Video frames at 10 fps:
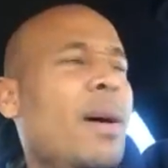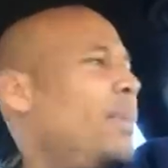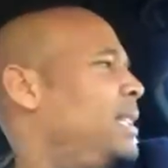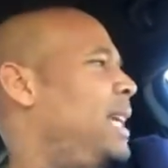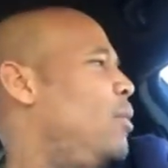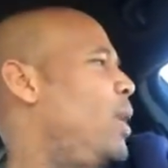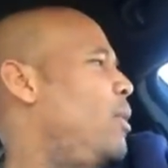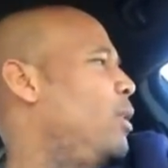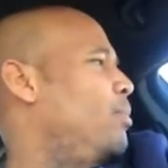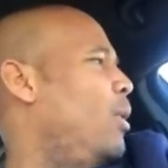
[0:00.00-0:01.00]
But see, we
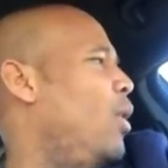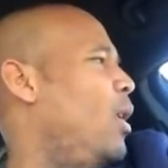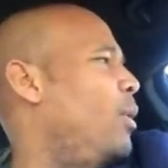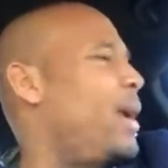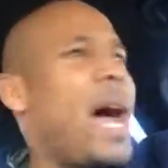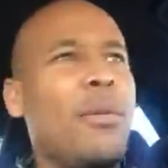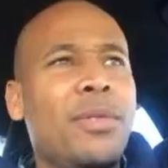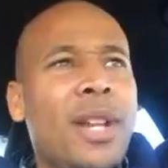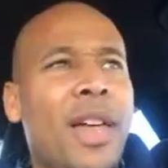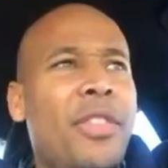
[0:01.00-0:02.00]
were born without
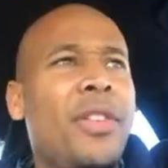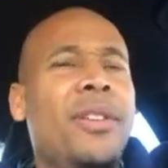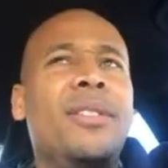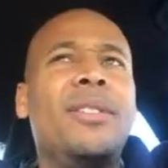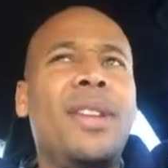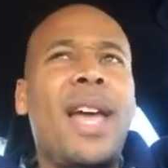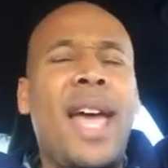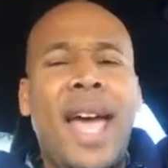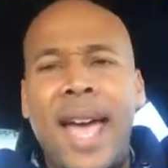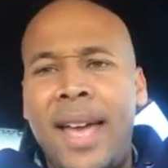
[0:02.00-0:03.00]
nothing.
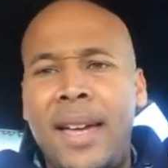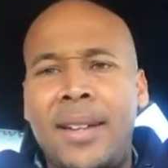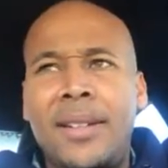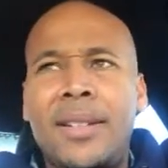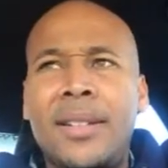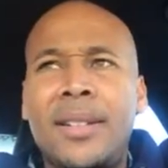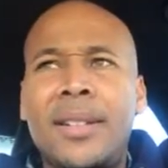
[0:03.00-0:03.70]
And